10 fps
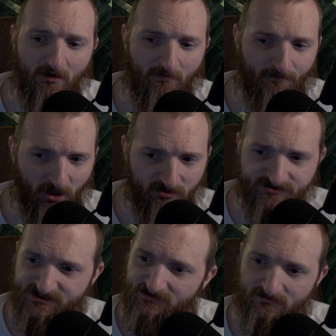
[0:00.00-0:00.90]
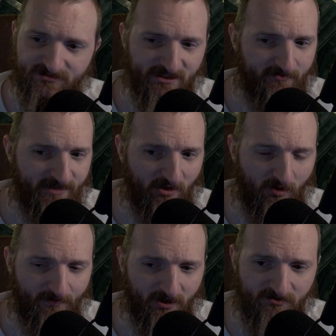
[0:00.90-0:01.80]
Boots, same thing
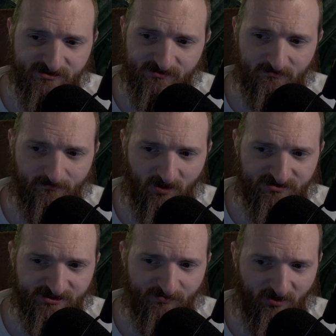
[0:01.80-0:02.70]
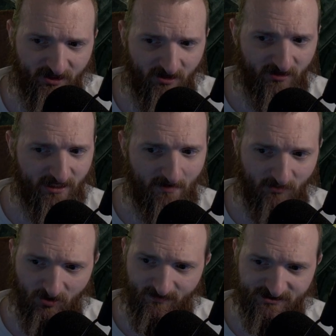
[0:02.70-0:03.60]
with boots. Boots is pretty good. Got
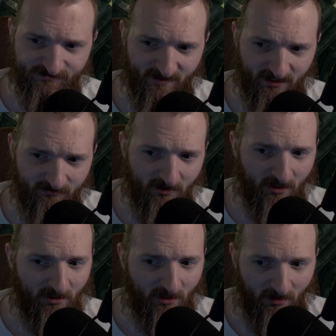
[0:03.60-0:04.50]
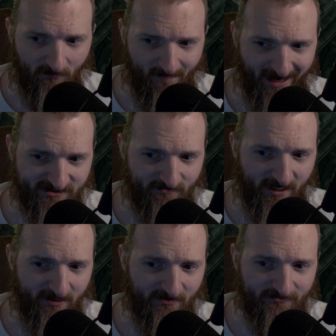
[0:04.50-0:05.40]
movement speed, max
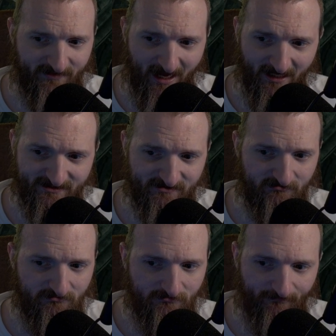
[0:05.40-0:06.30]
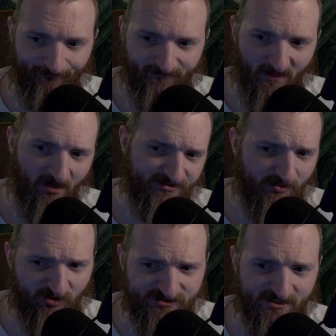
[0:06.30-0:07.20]
mana, dex, some
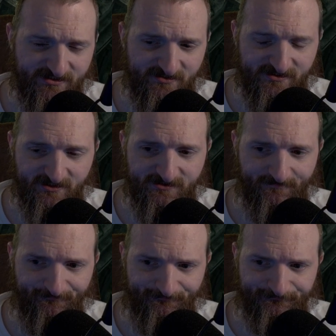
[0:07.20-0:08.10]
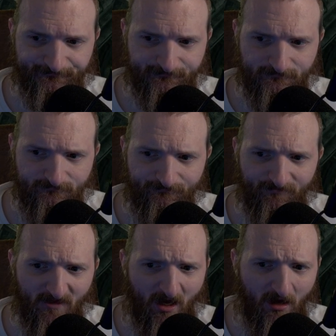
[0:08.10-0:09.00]
resistances.
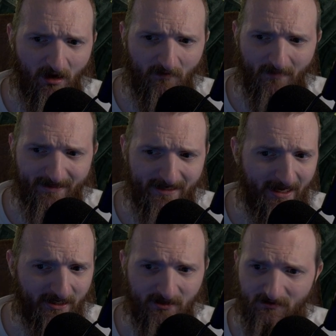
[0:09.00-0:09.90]
My neck,